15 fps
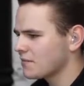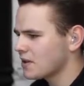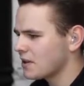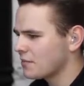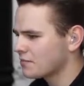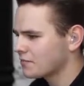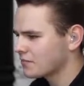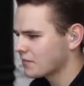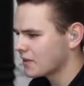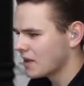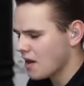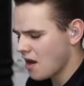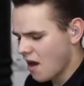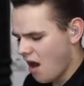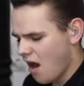you know.
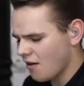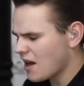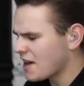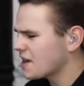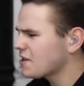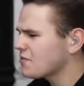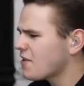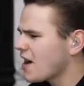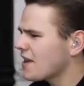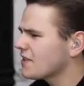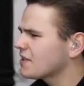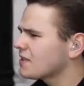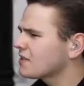Alright, anyway,